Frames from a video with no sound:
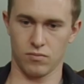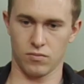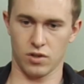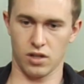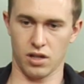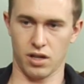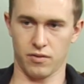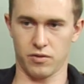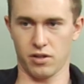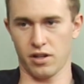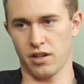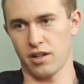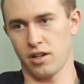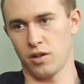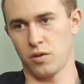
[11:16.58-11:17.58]
Okay, after I
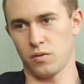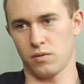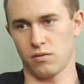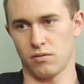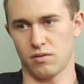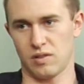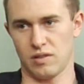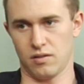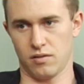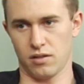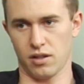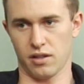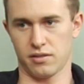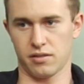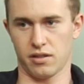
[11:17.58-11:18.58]
got out, like
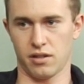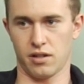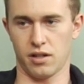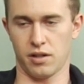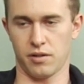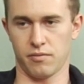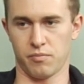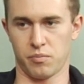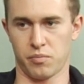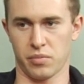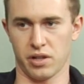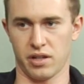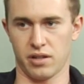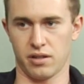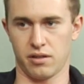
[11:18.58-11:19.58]
I said, I had
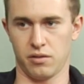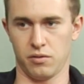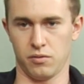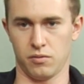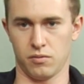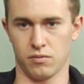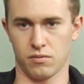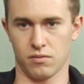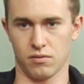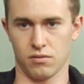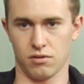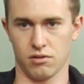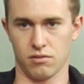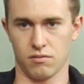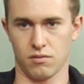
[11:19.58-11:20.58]
planned to
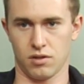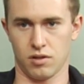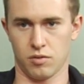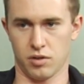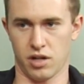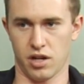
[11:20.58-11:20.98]
go to